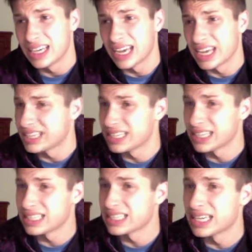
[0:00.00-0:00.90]
and I
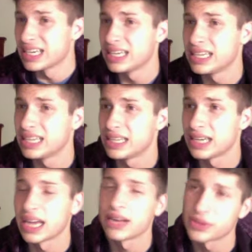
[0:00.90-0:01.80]
just,
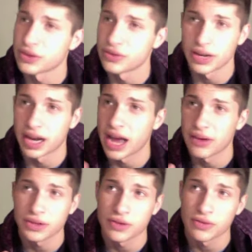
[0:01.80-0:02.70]
I was over it. I
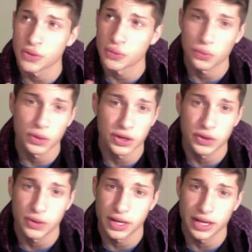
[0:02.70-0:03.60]
was over it real
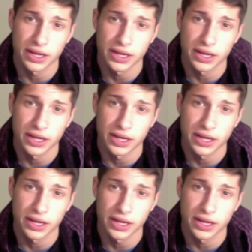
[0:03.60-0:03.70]
quick.